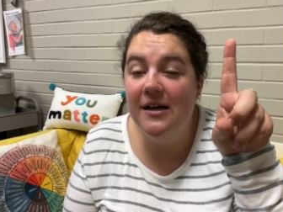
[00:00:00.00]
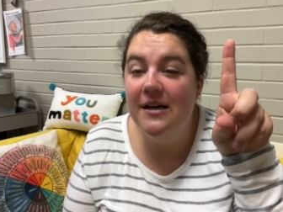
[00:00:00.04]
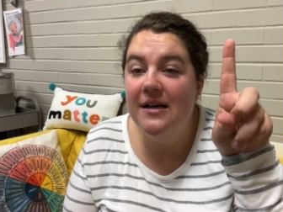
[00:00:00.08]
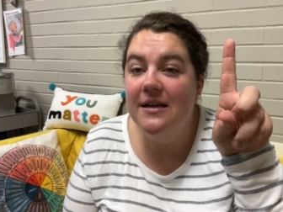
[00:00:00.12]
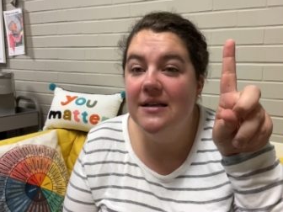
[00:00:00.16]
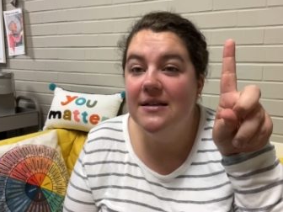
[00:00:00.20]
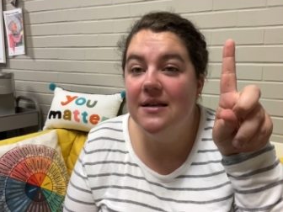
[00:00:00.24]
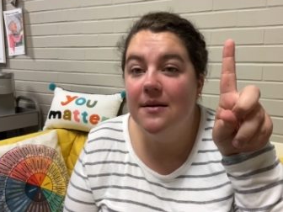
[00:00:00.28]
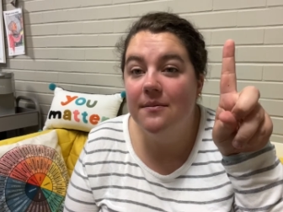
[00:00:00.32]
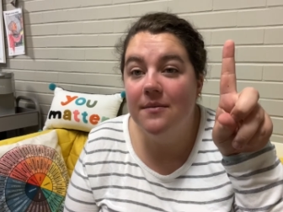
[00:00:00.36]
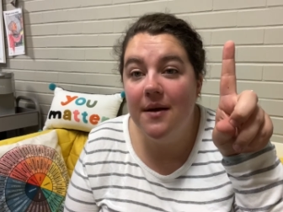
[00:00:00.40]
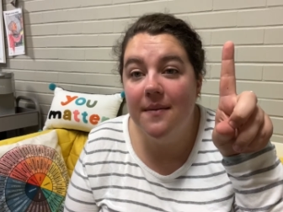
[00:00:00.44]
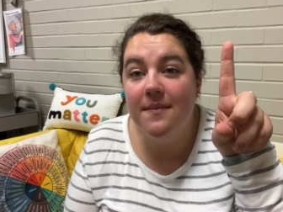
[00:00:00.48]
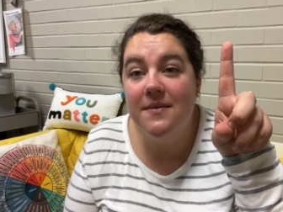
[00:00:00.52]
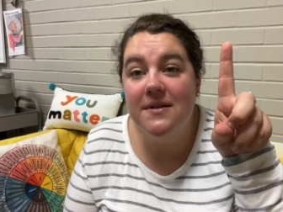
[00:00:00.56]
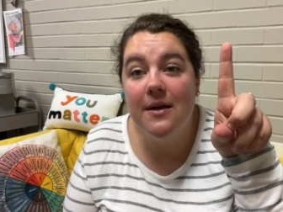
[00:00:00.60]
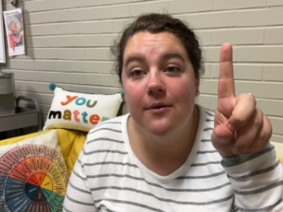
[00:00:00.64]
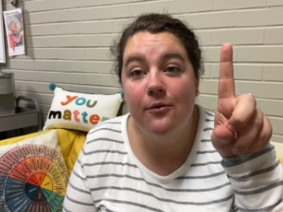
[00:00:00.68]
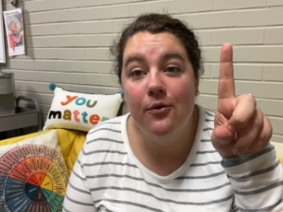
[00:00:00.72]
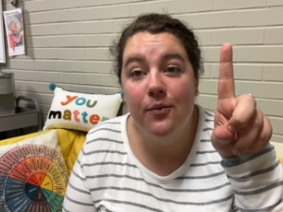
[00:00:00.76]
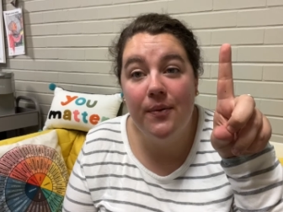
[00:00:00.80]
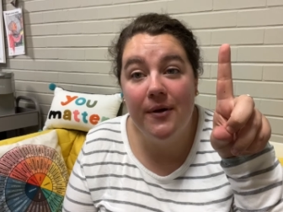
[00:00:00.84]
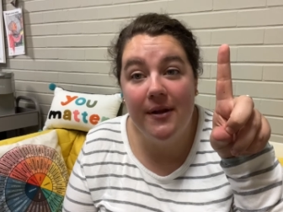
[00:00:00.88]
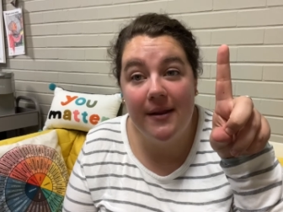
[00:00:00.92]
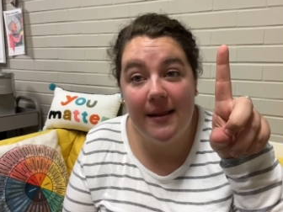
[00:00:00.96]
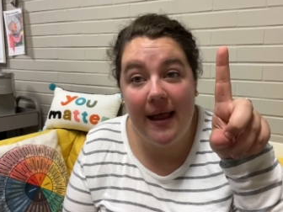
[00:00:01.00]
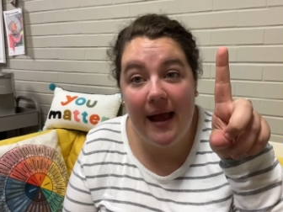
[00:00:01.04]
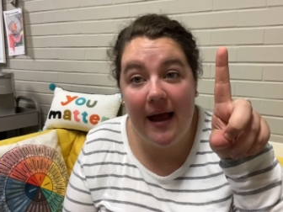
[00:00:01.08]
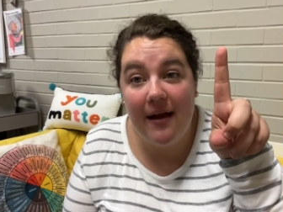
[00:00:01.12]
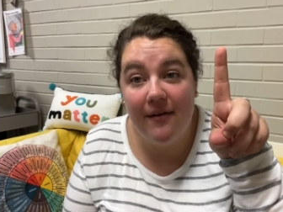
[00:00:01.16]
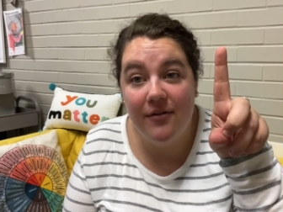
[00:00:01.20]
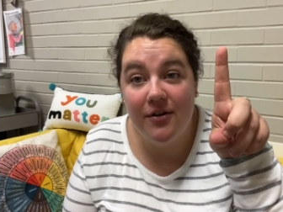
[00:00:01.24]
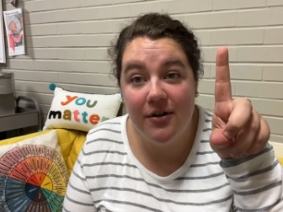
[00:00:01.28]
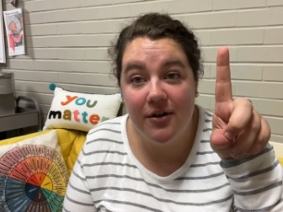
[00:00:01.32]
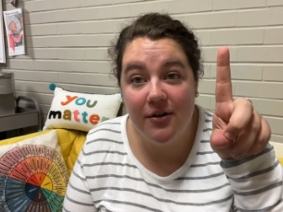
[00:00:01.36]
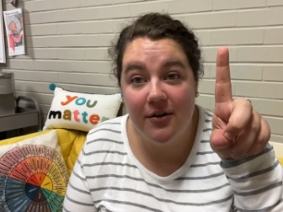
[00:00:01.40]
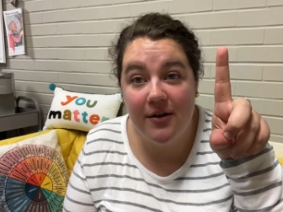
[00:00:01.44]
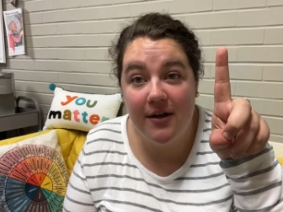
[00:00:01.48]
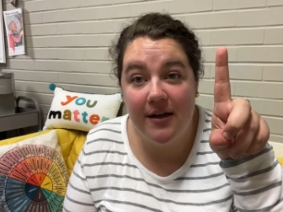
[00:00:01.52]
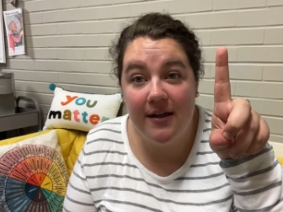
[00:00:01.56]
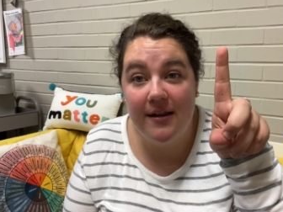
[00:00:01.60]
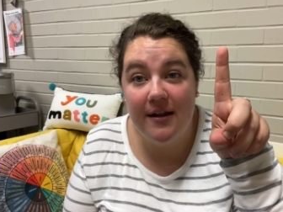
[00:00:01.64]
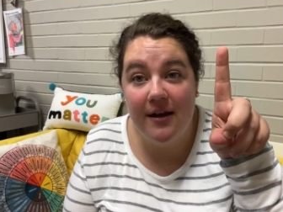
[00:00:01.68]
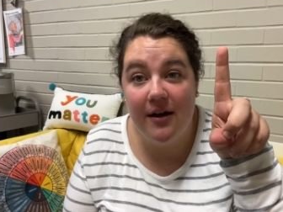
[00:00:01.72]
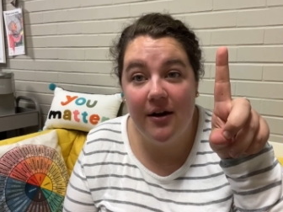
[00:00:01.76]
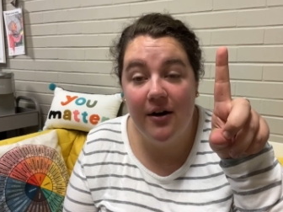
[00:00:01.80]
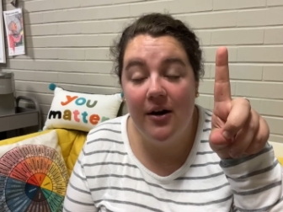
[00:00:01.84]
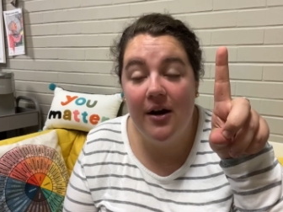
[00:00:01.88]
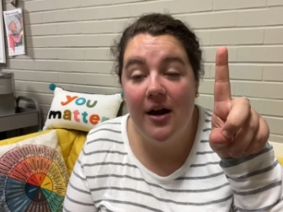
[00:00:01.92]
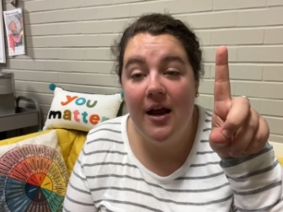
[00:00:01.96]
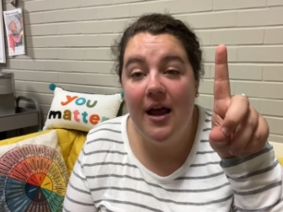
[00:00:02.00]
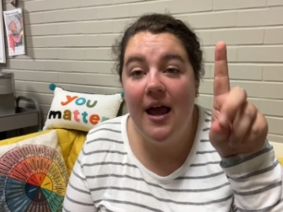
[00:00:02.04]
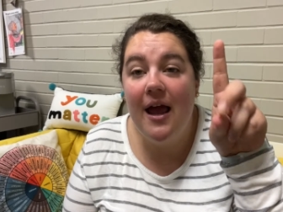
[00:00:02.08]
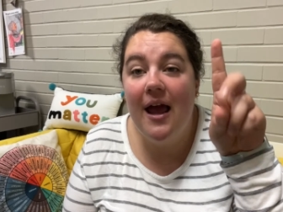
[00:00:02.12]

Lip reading: Sometimes they would put lavender in there.